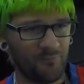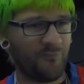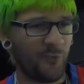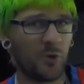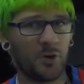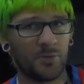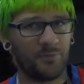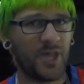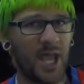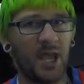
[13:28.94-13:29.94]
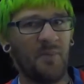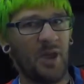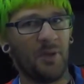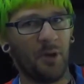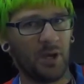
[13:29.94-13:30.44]
for that
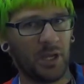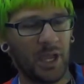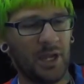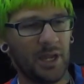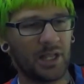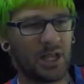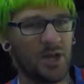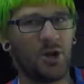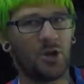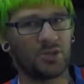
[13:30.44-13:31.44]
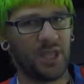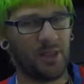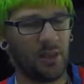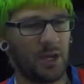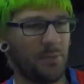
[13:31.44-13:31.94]
amount of money, and it kind of irked the
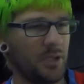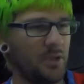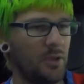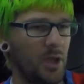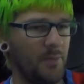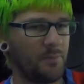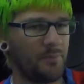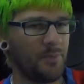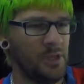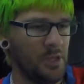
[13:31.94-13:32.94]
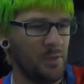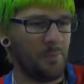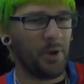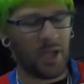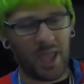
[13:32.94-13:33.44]
hell out of me.
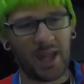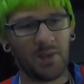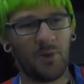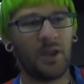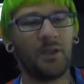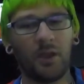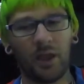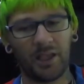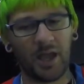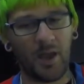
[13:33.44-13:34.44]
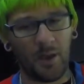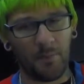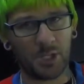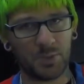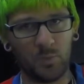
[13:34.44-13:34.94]
But anyway, I got a
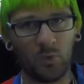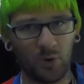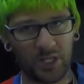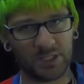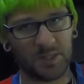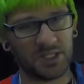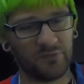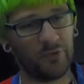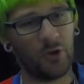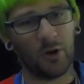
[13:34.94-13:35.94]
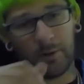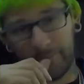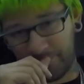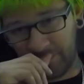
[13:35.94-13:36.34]
much more expensive car,